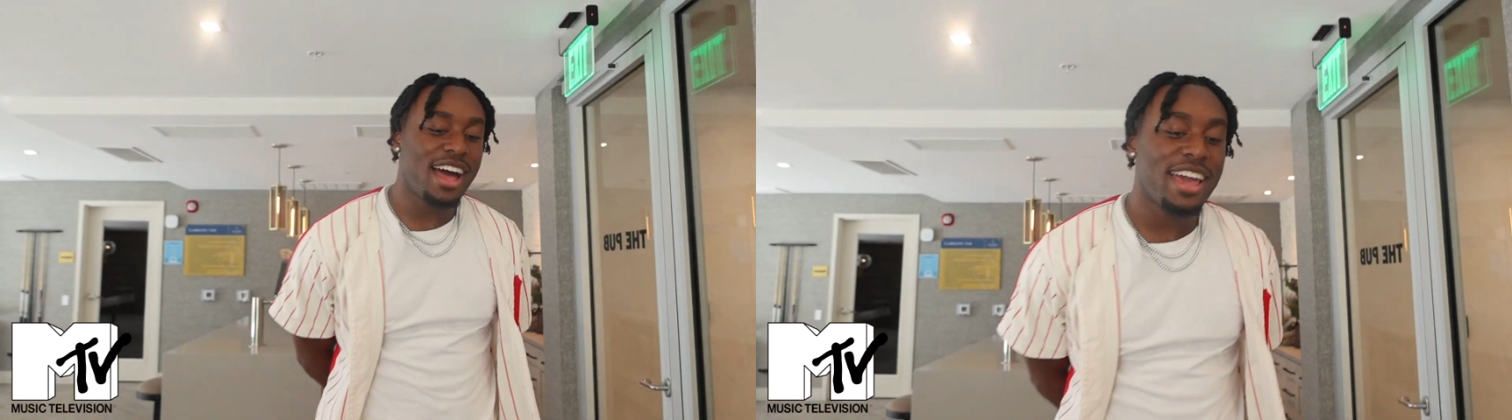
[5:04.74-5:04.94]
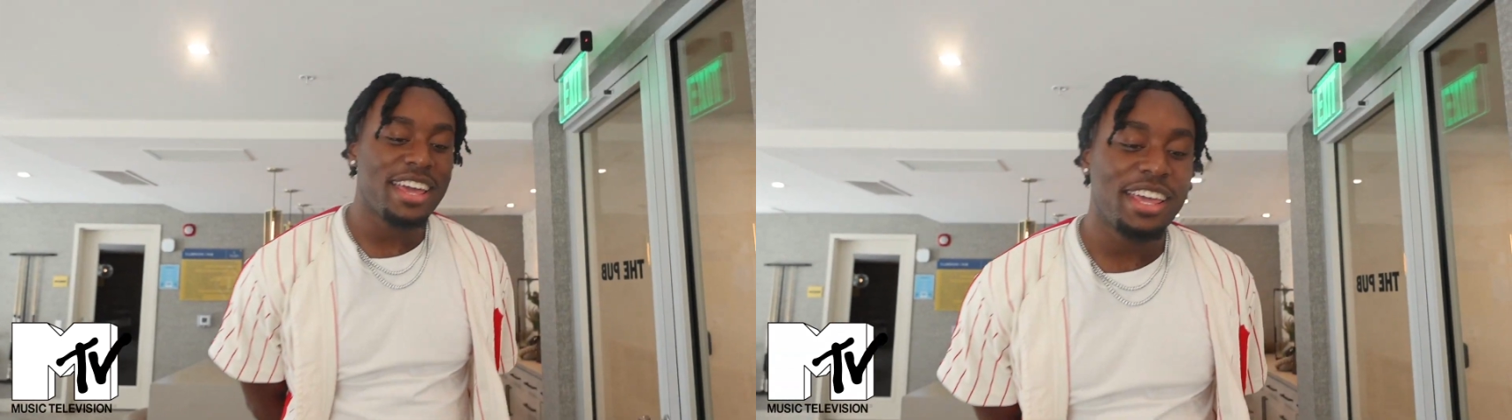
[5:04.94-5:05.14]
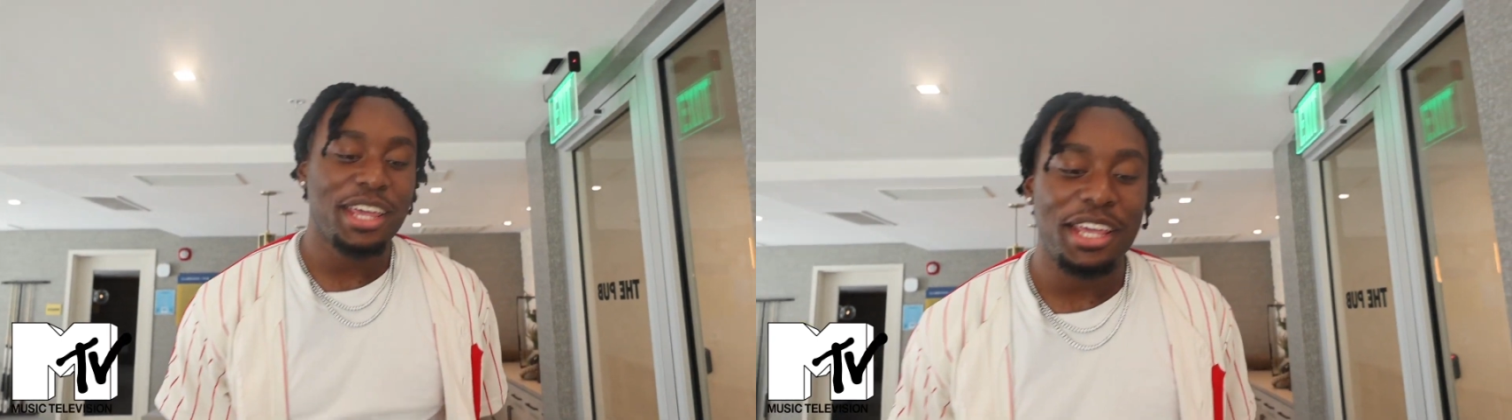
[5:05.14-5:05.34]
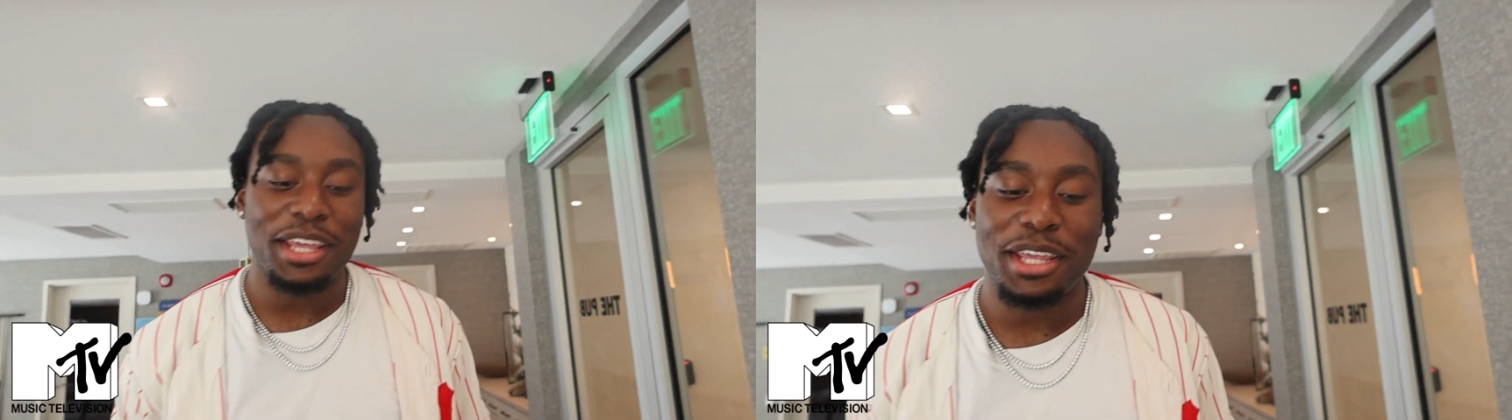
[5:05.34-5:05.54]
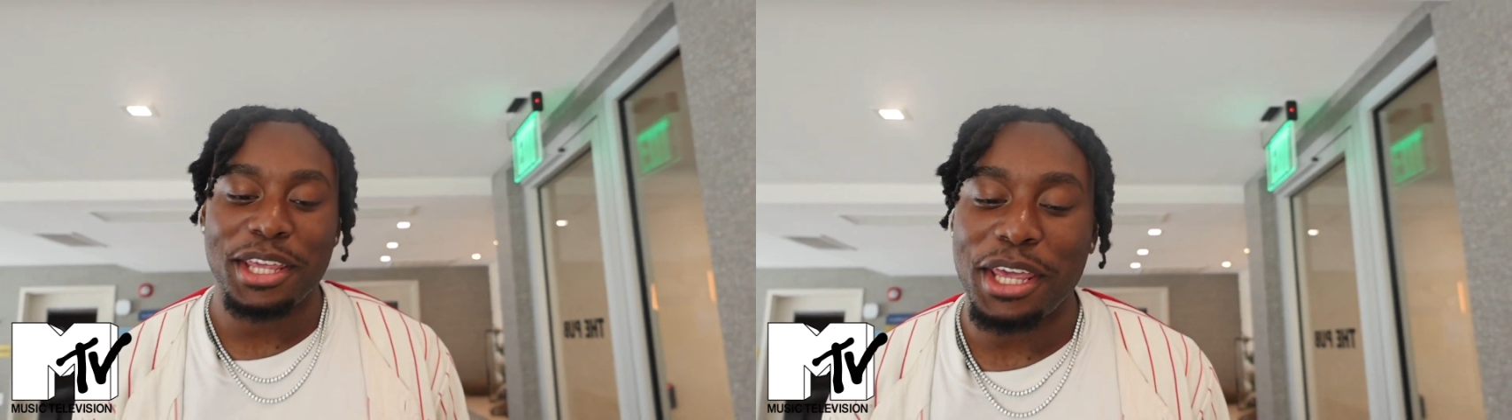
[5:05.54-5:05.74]

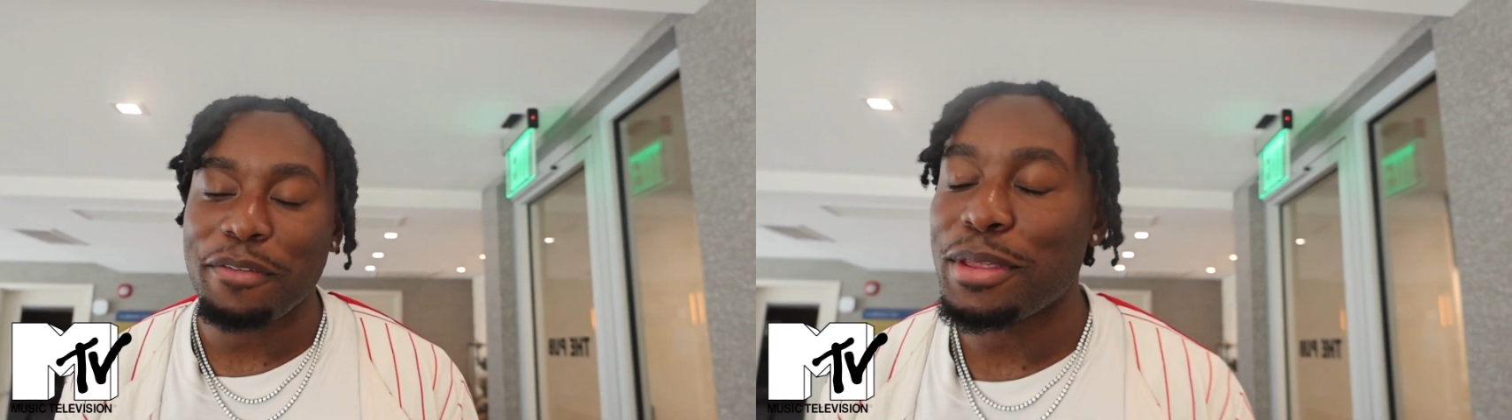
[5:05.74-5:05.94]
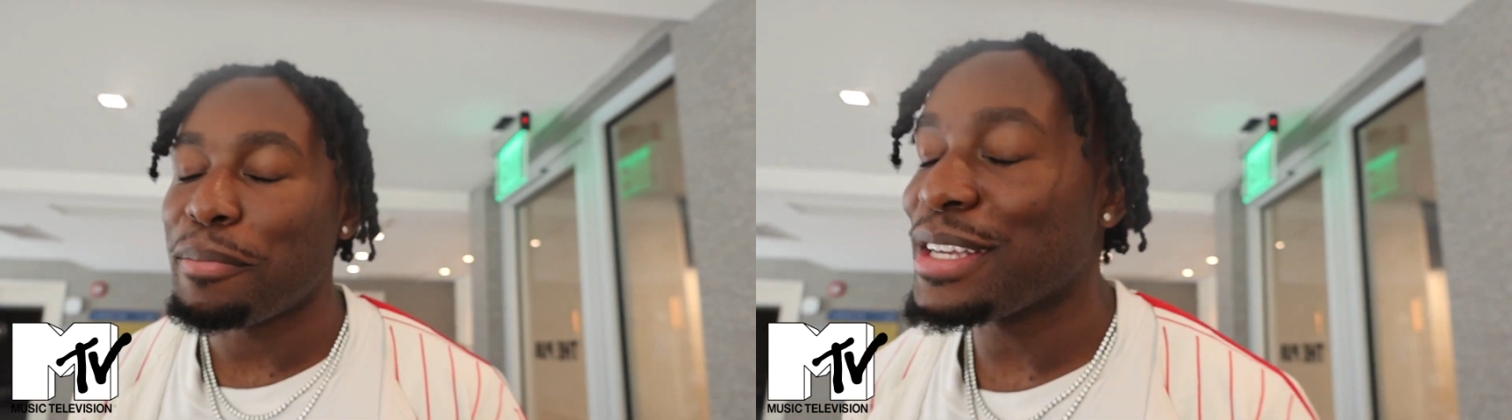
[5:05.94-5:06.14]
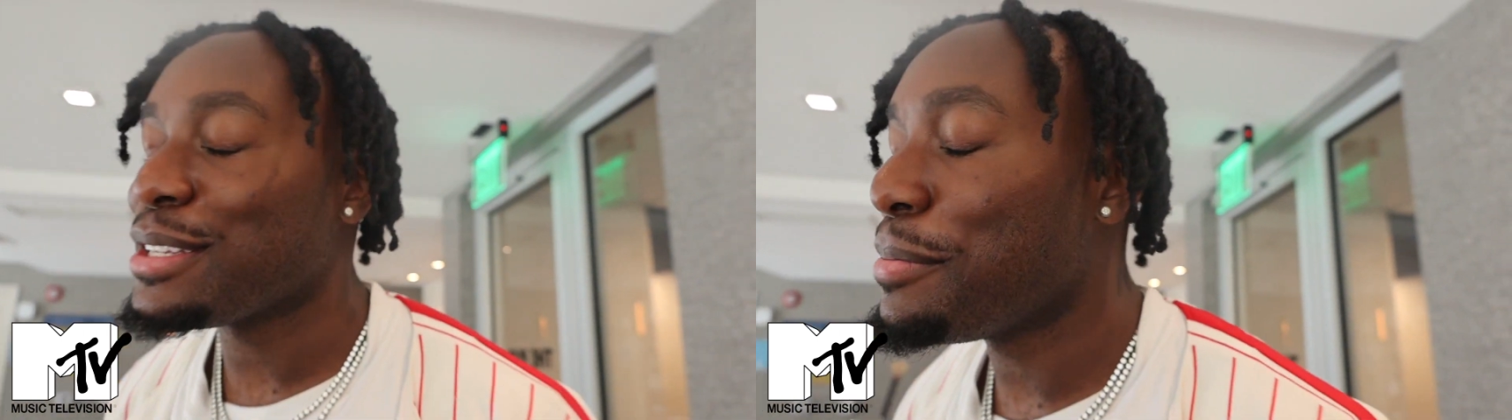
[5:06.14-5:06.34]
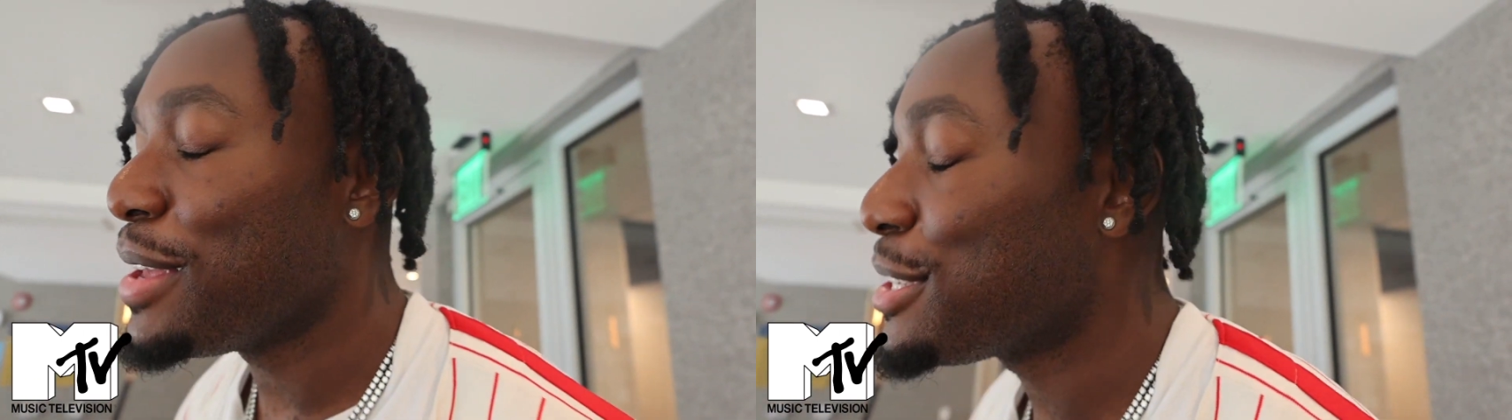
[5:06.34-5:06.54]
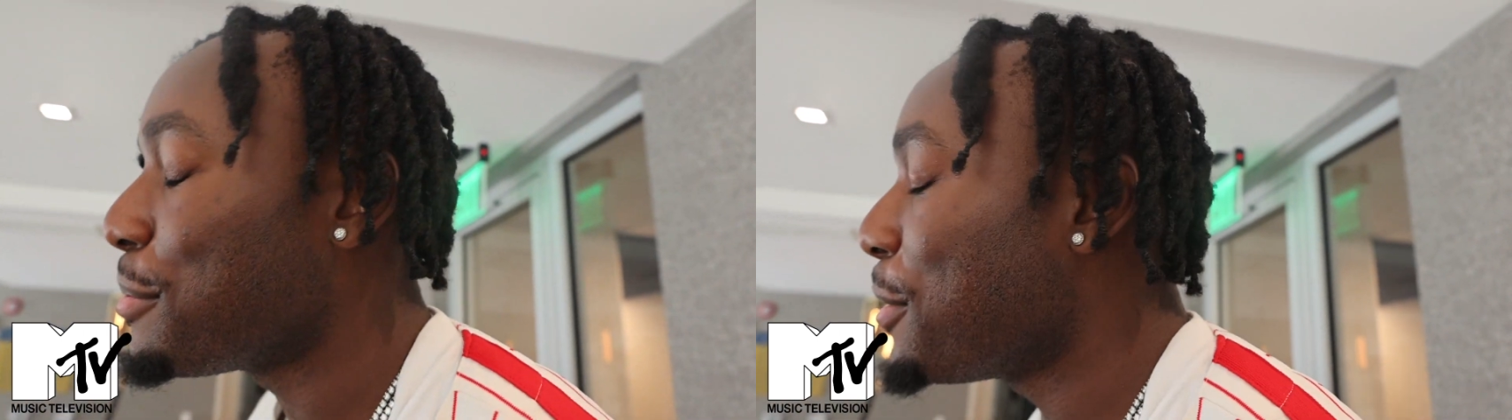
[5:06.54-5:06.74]
I give the best of
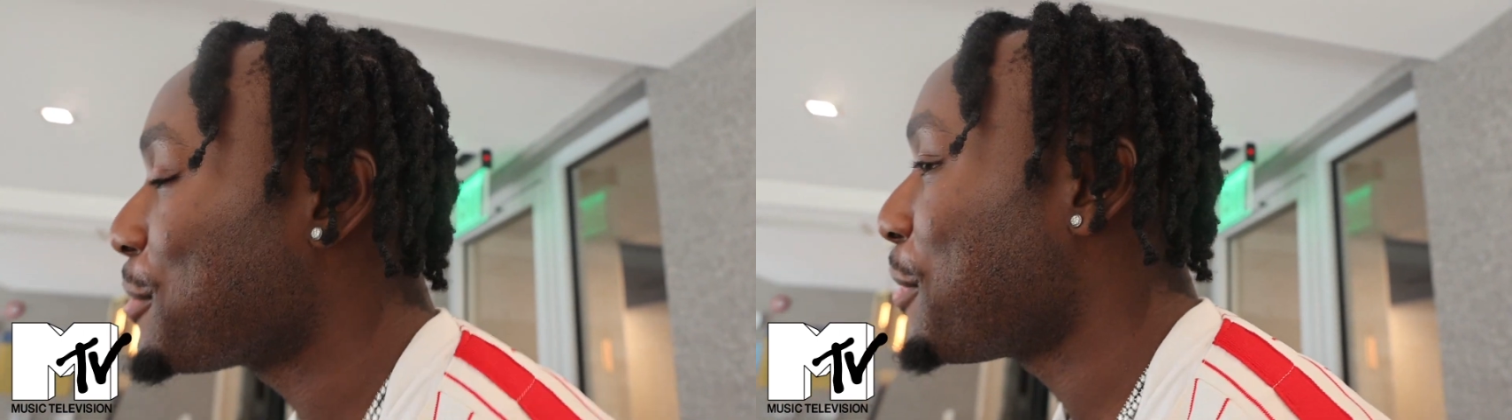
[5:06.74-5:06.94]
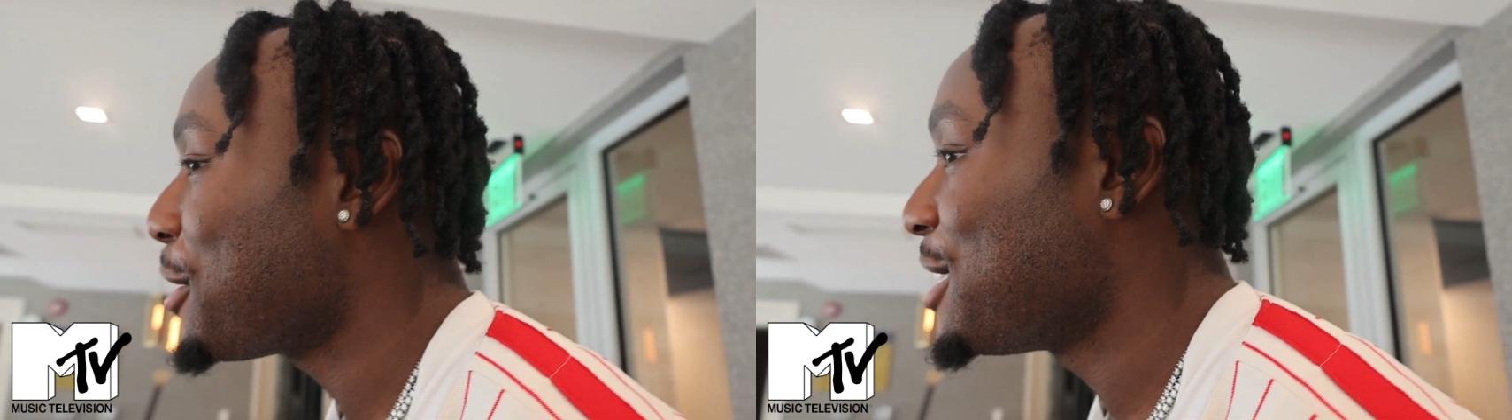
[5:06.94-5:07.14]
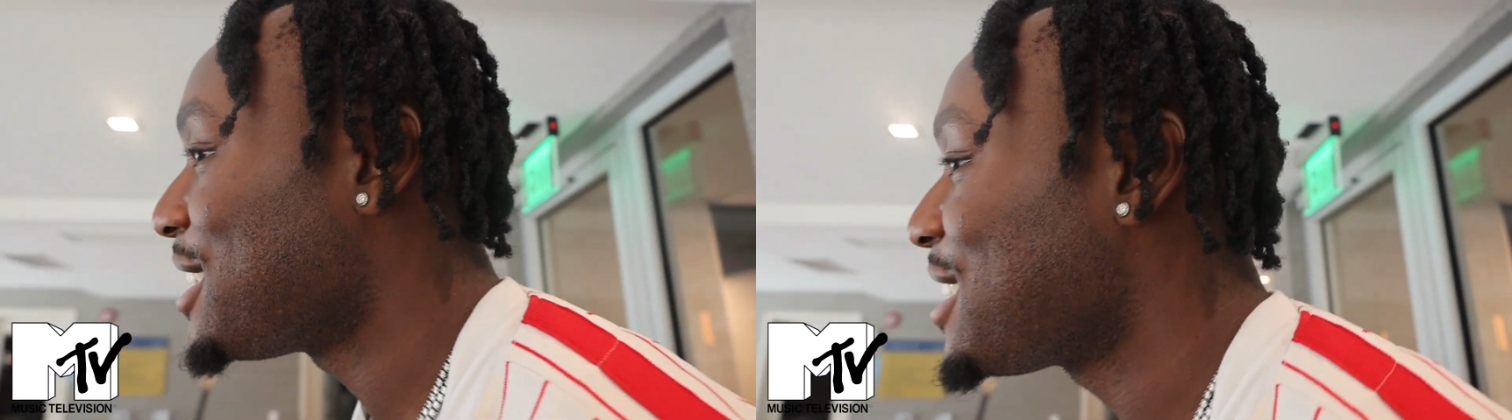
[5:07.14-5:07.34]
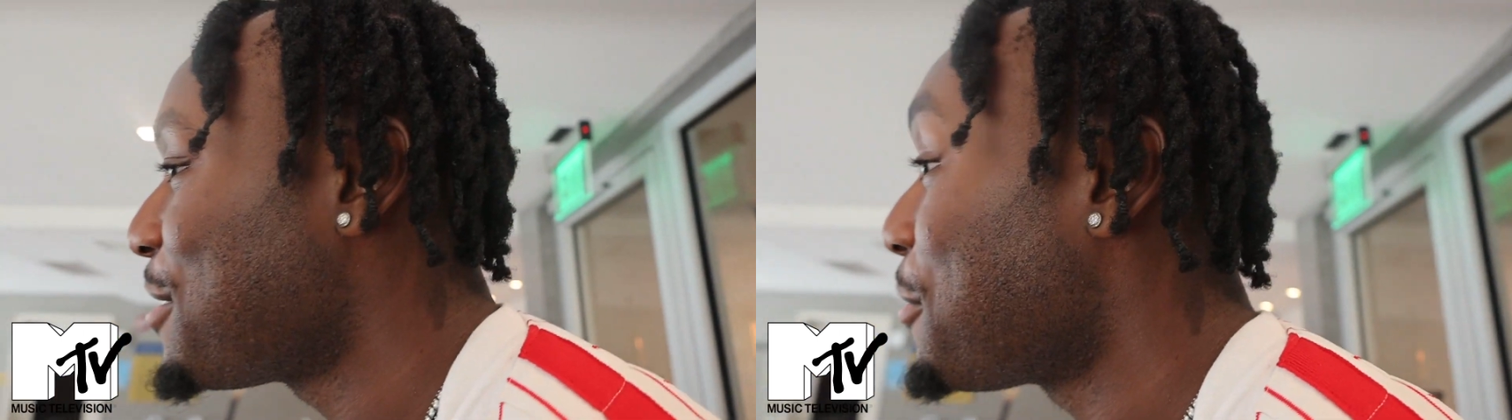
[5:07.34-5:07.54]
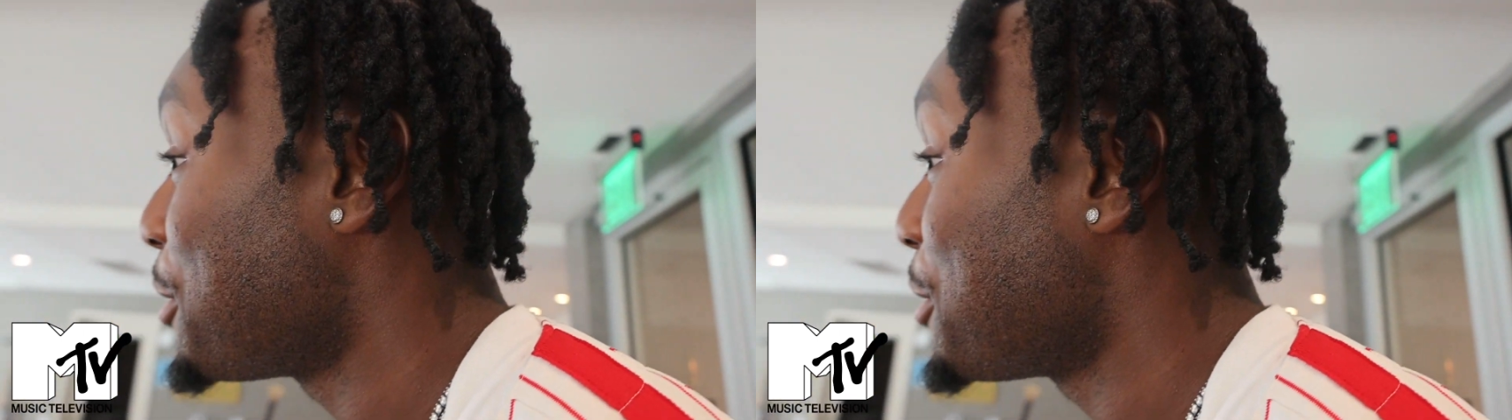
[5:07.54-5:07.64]
the best on both parties,